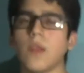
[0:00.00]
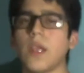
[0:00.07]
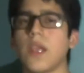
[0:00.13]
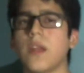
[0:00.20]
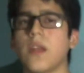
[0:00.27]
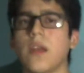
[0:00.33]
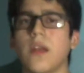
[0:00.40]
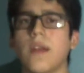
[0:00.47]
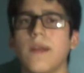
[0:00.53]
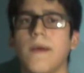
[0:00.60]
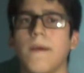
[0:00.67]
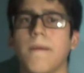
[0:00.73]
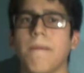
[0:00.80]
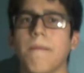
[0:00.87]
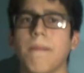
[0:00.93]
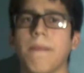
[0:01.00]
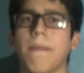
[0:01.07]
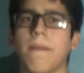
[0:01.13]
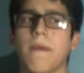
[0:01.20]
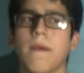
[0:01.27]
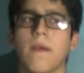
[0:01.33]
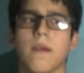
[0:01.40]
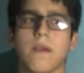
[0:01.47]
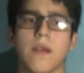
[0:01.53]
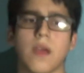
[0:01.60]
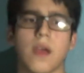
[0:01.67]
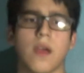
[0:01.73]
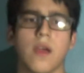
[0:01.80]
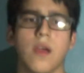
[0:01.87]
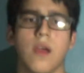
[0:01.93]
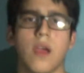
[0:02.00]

And then yeah.